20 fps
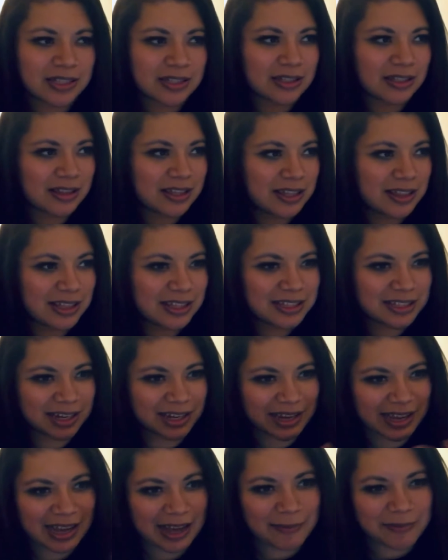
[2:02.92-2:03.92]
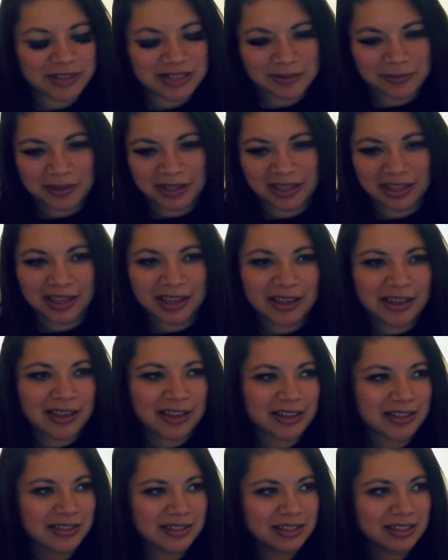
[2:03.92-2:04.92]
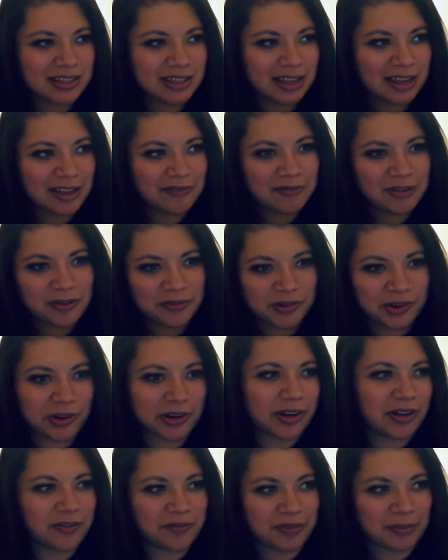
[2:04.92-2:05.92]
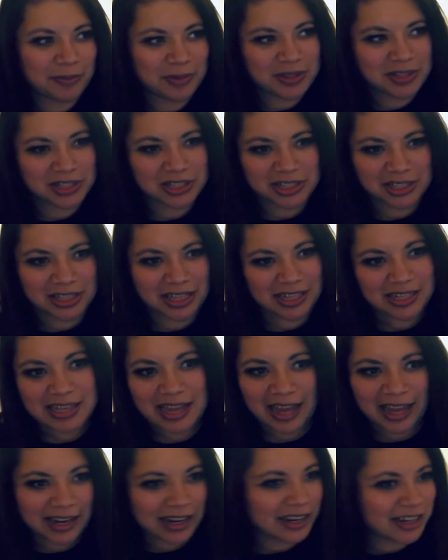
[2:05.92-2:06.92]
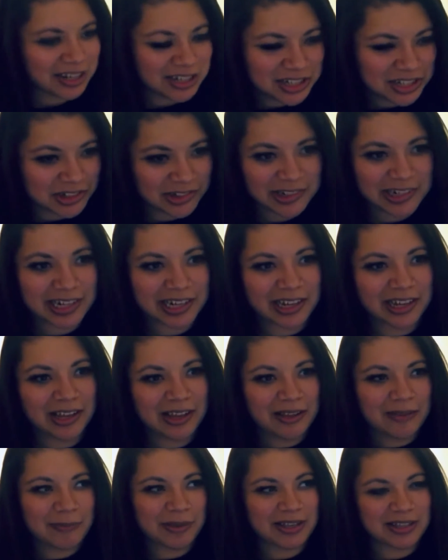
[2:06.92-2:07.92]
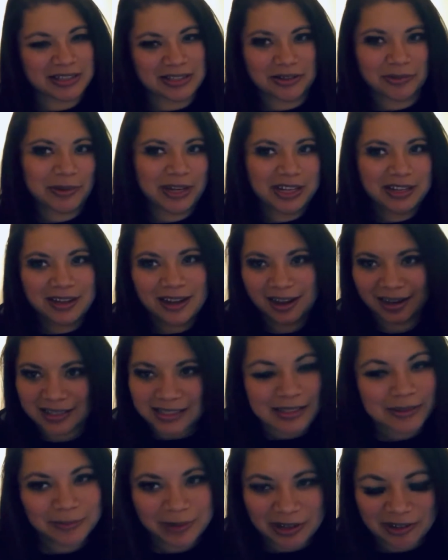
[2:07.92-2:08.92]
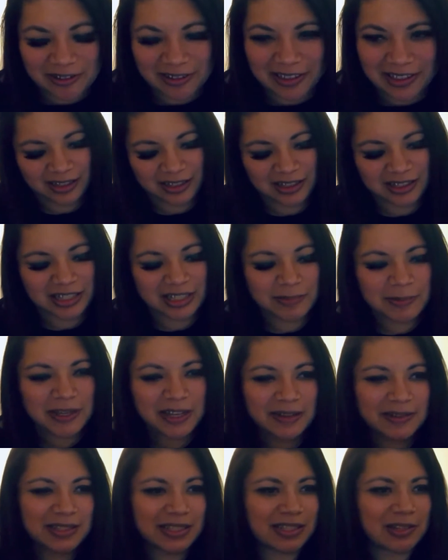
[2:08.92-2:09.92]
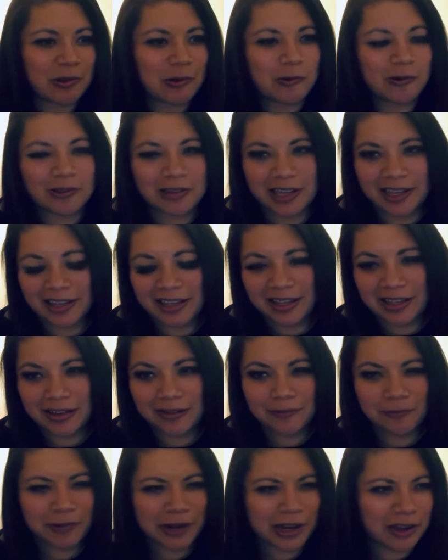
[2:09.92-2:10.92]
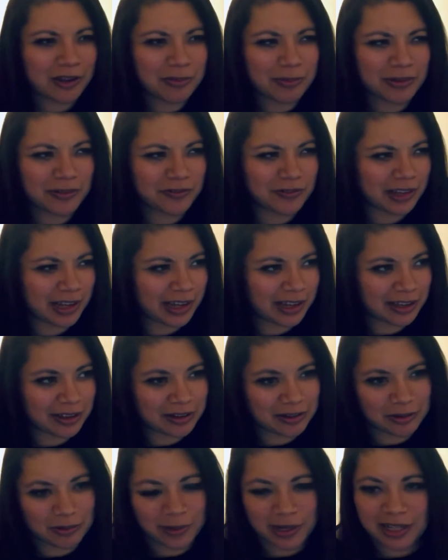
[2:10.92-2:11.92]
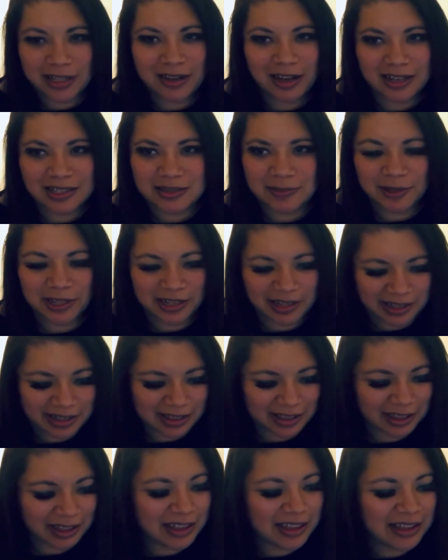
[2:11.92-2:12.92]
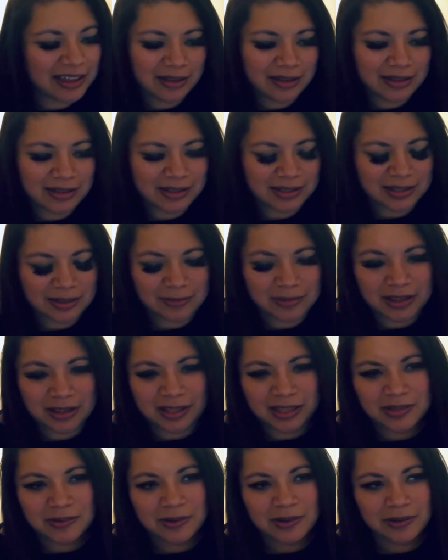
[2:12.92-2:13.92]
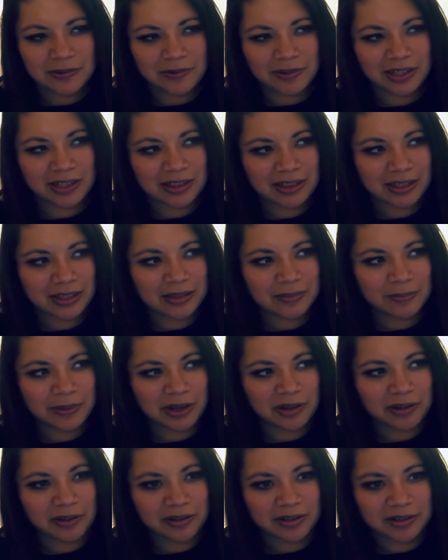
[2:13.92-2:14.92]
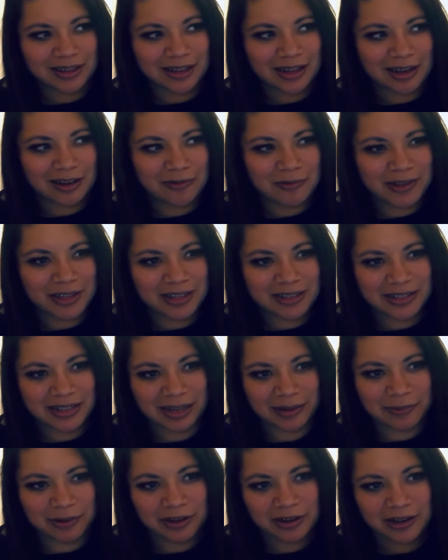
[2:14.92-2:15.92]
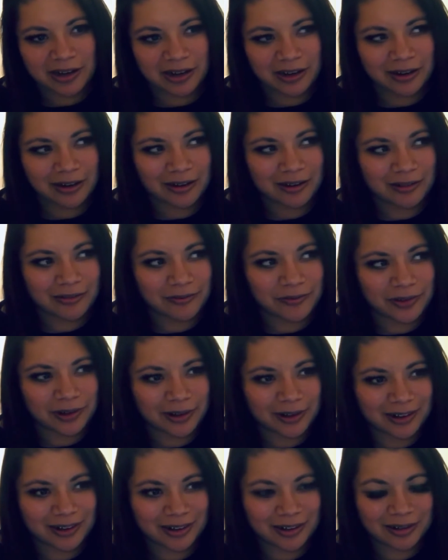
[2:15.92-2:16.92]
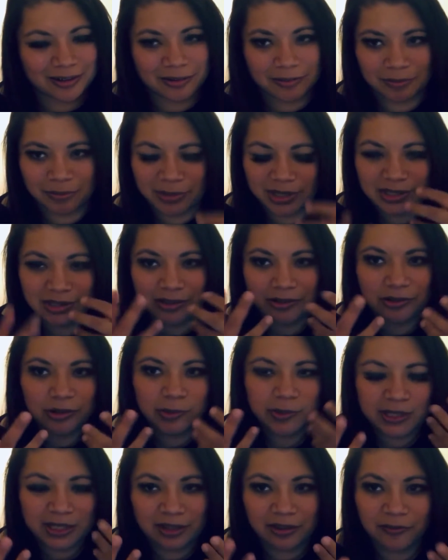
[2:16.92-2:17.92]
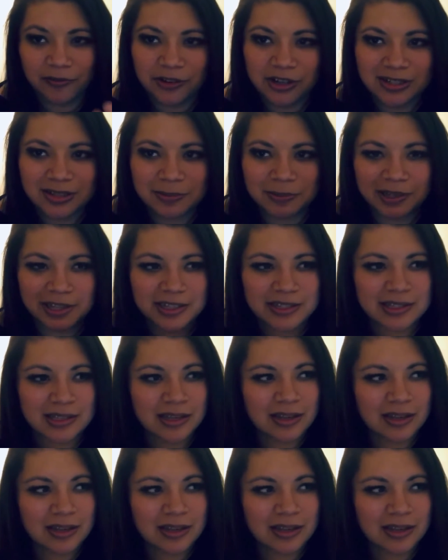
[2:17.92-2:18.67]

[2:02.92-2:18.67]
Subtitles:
nothing that's gonna happen to me because I've never heard of a musician that's had an injury because nobody talks about it. It just becomes this whole like hidden realm of like nobody talks about anything. Some of the things we don't really think about is how we can take better care of our muscle groups in the first place.